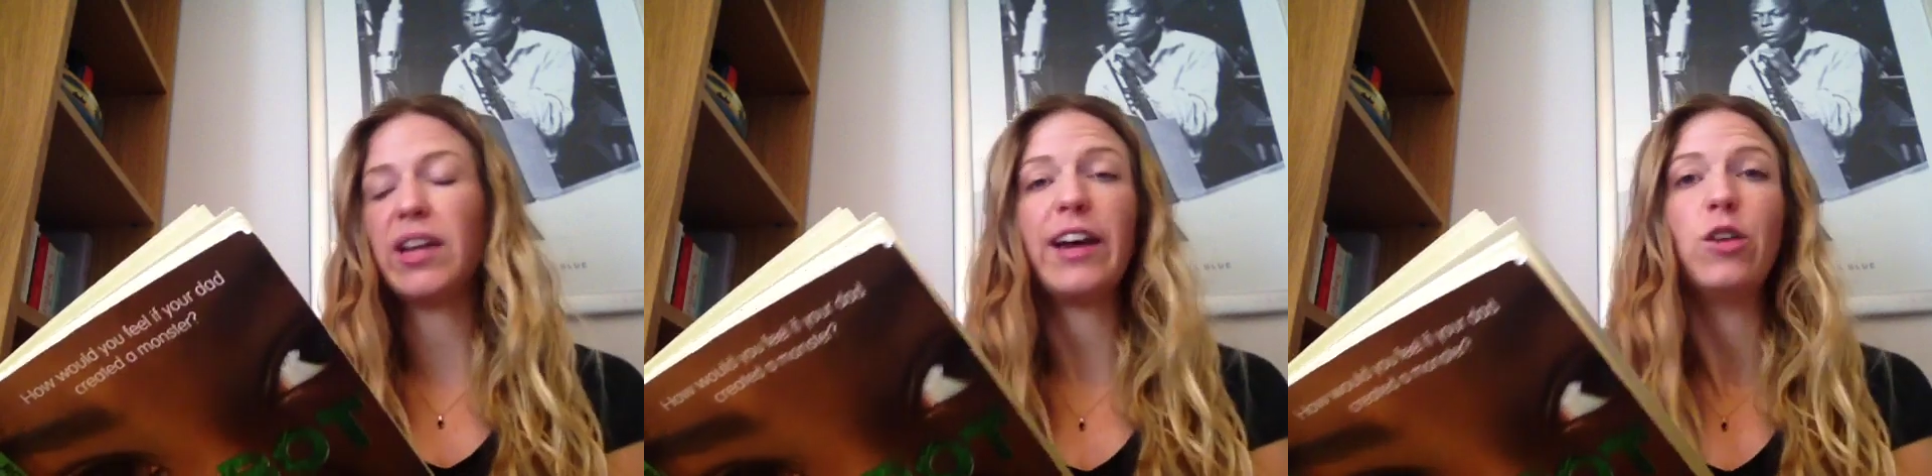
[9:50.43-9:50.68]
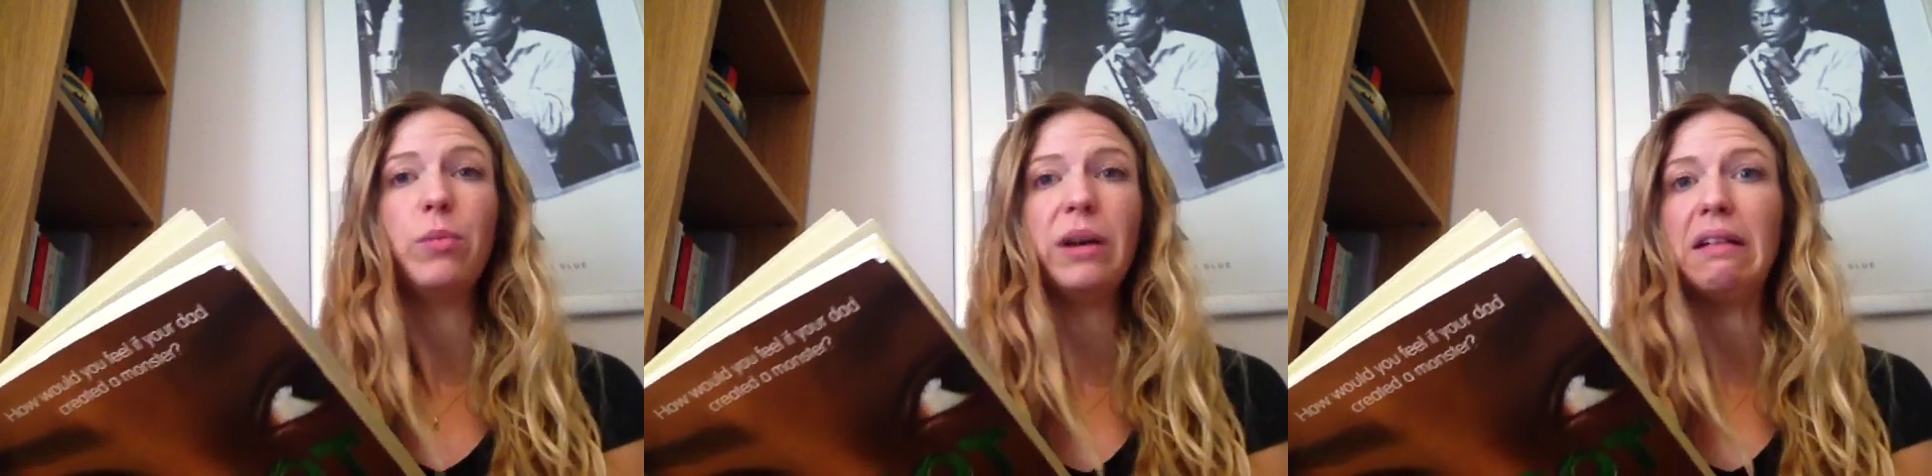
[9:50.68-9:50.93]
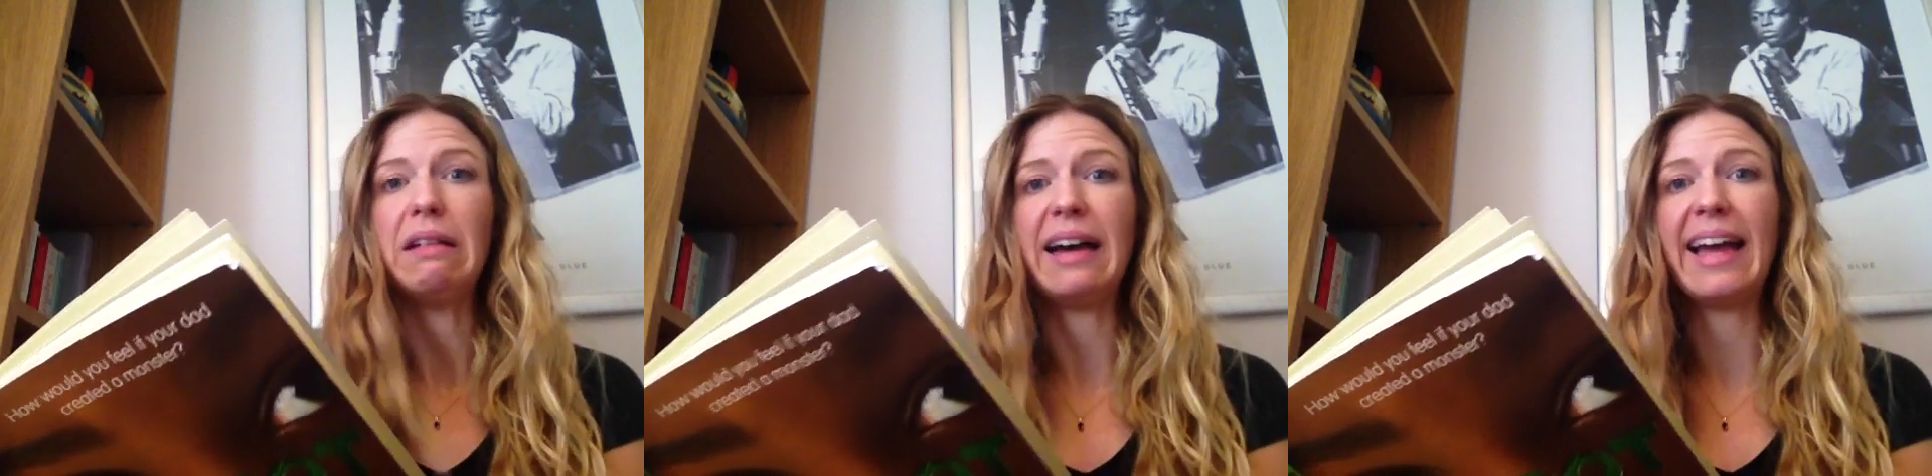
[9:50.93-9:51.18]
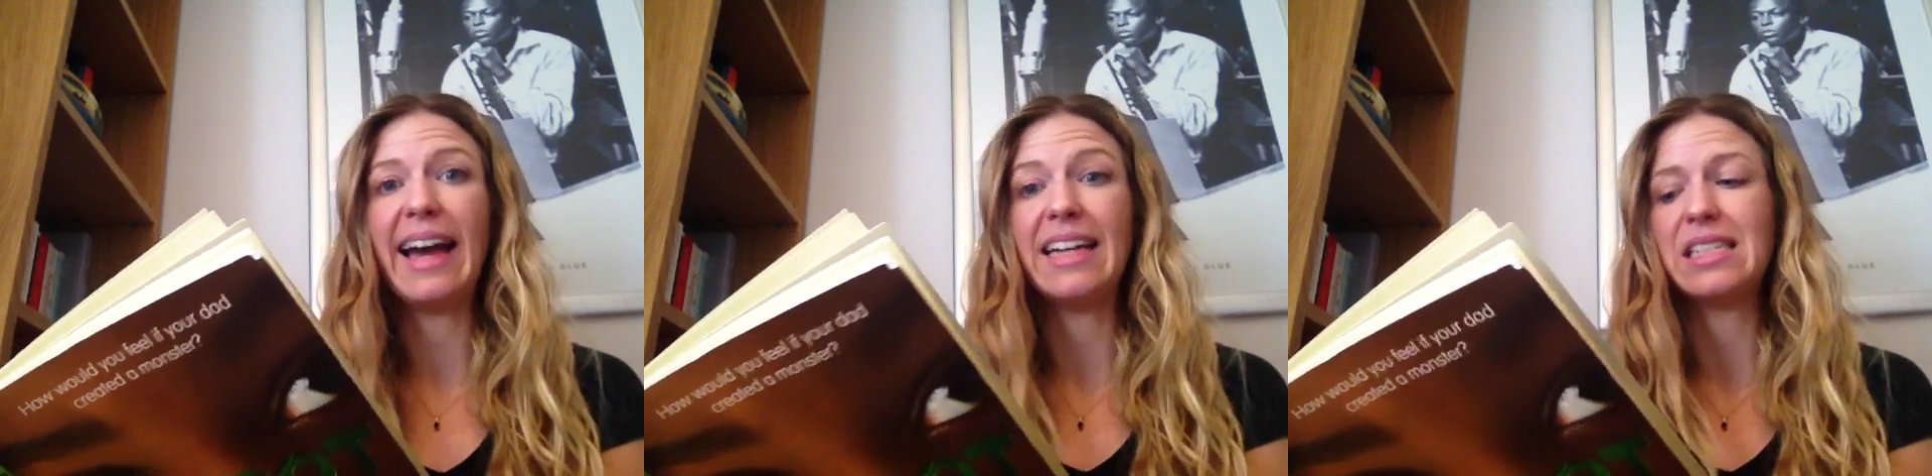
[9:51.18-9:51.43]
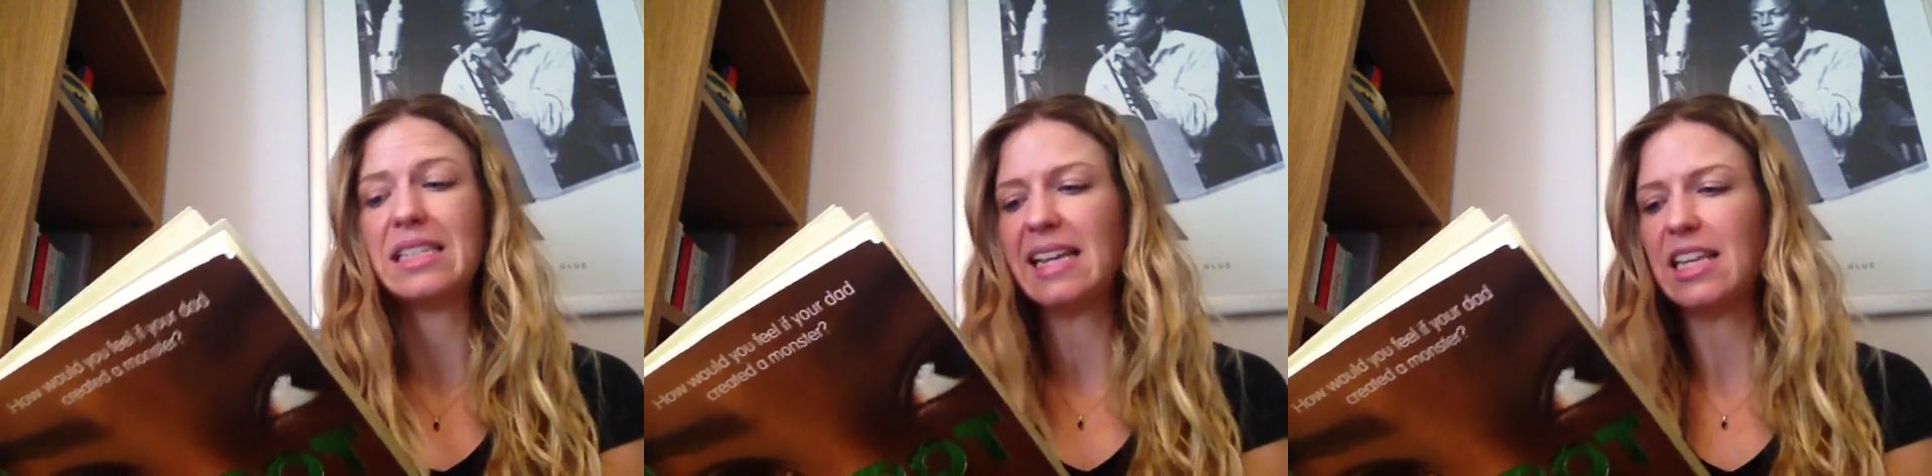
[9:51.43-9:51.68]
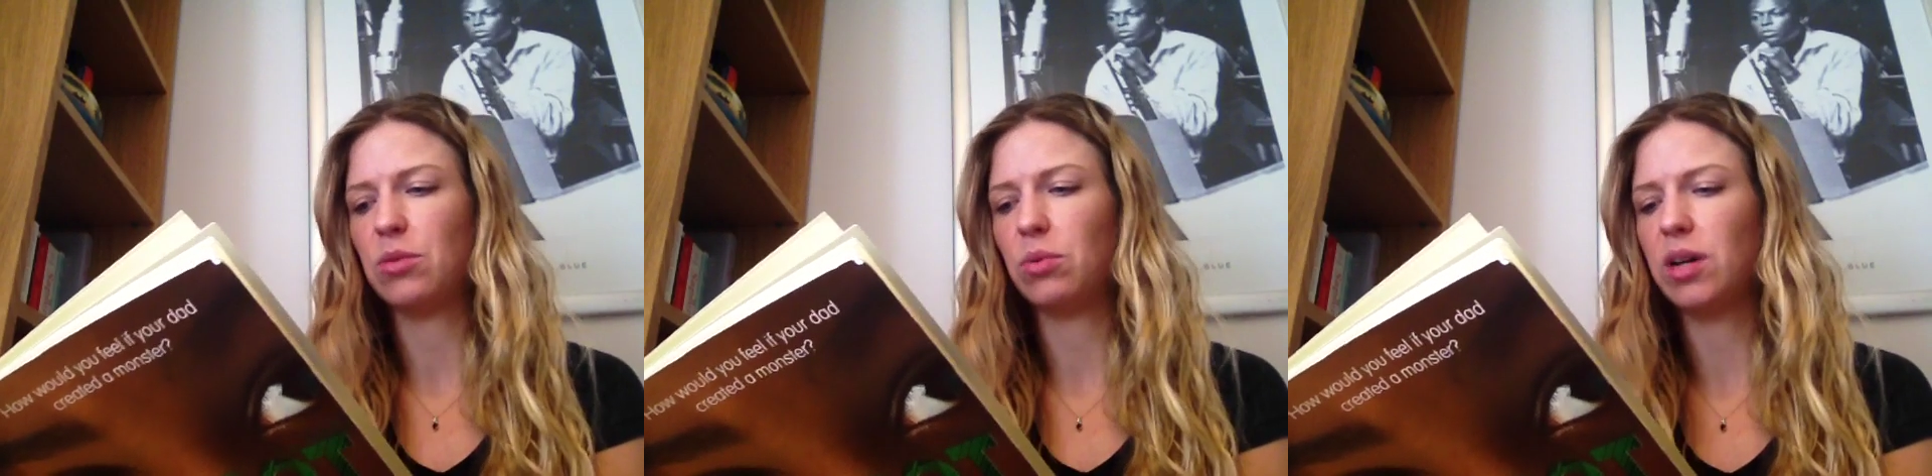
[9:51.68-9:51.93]
help it. I had to
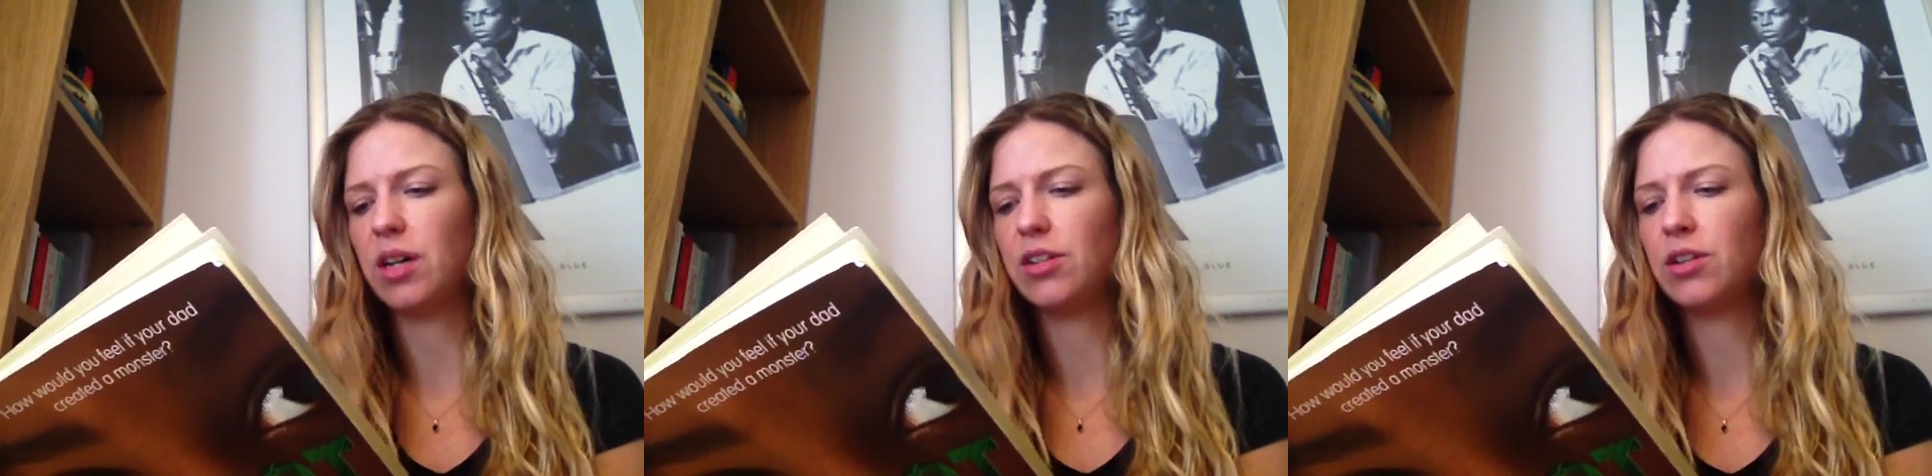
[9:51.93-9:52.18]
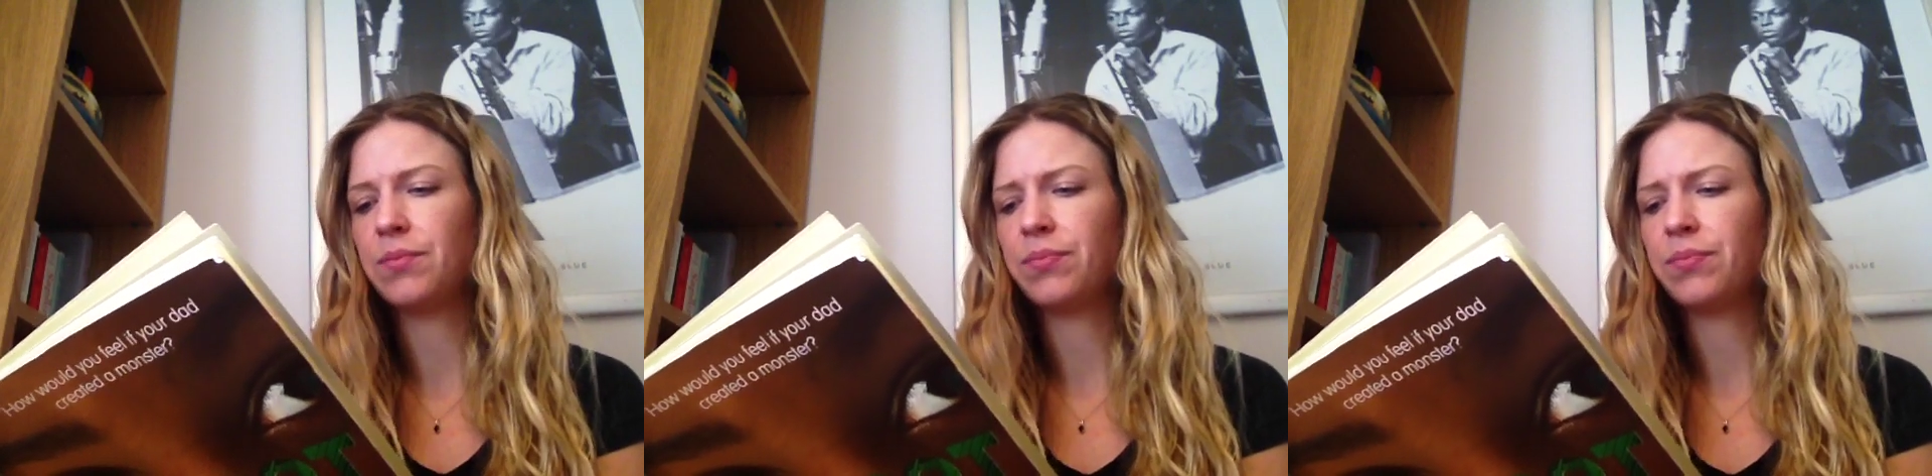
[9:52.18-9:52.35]
say the word.